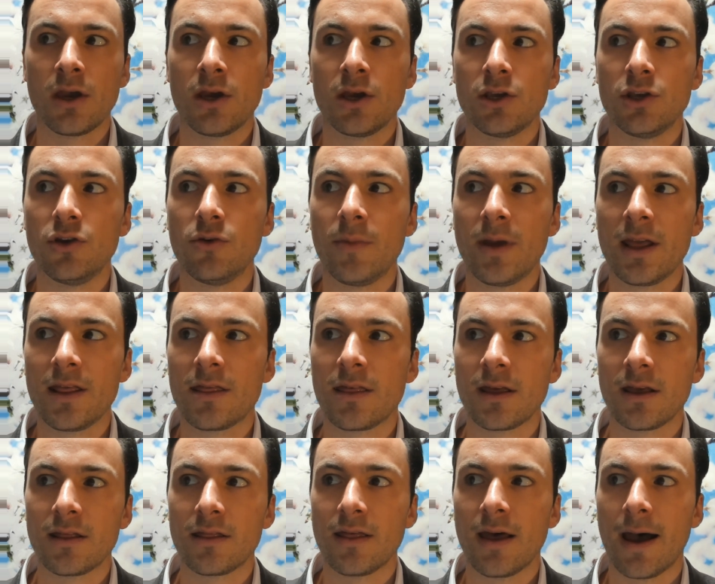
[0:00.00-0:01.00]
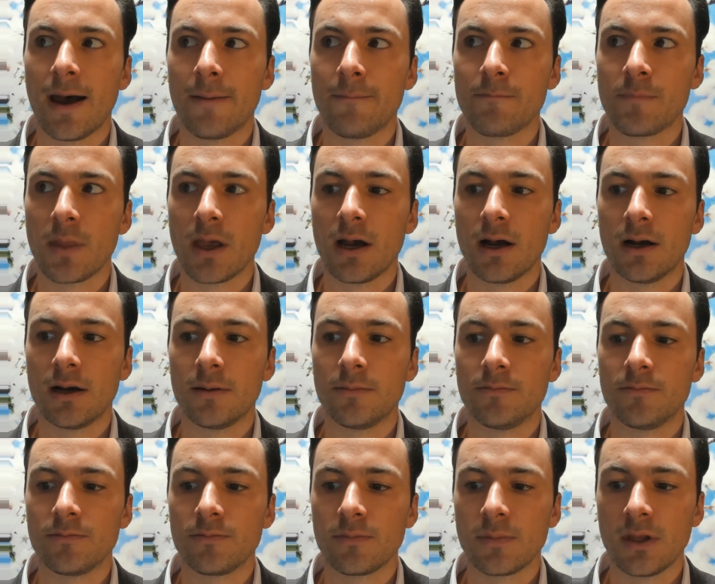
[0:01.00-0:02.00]
you may think that
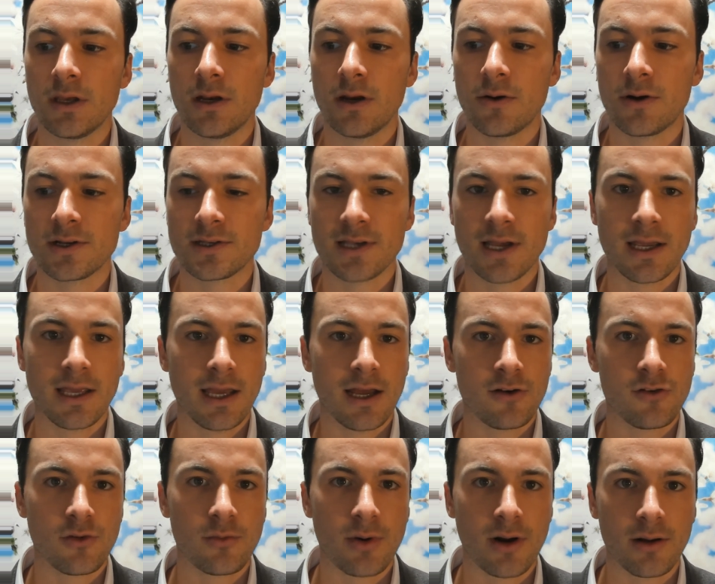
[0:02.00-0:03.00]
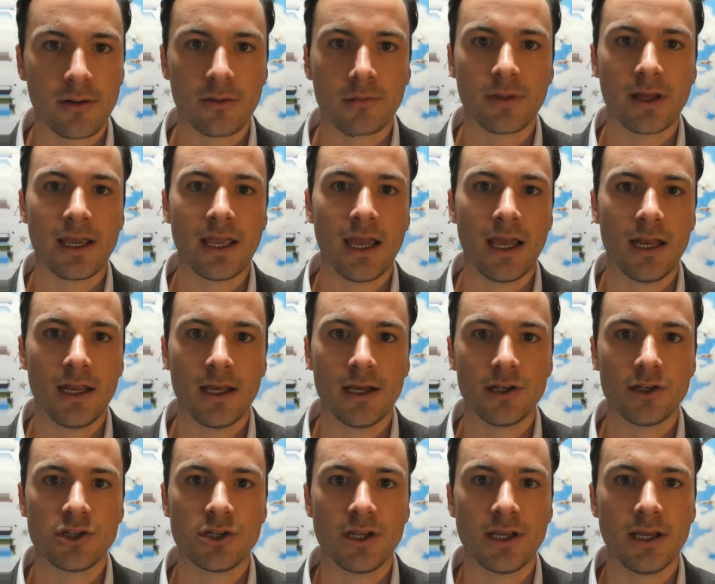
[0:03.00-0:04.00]
a psychiatric problem like
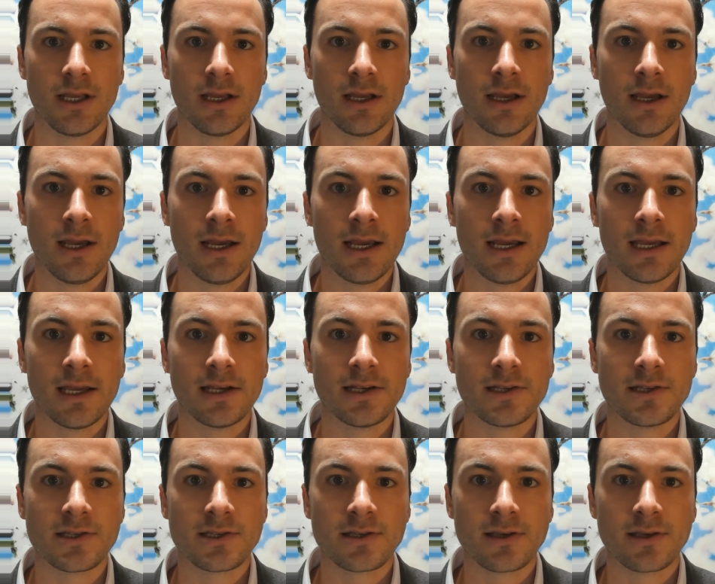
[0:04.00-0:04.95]
ADHD is